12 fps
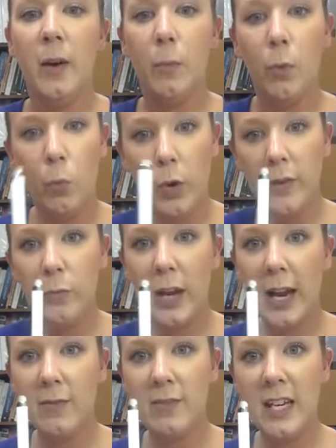But one
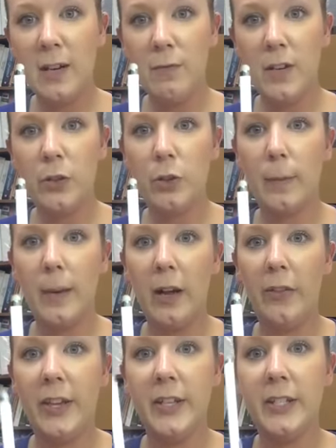kind of neat feature
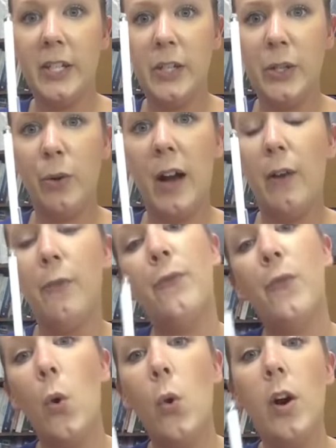about this is you got
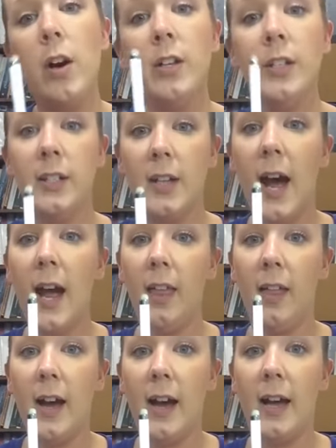4
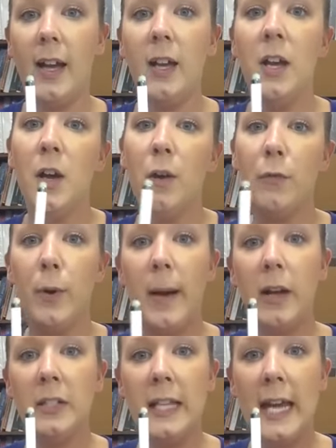styli for
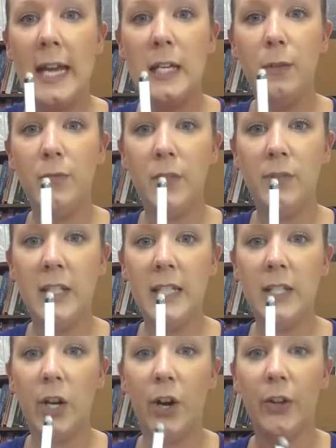about $10 to
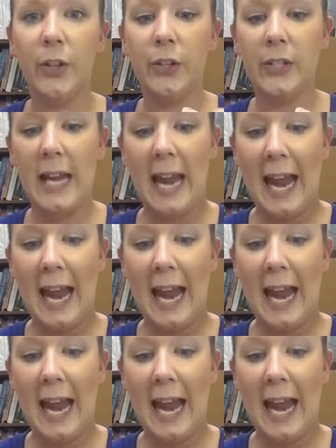$15,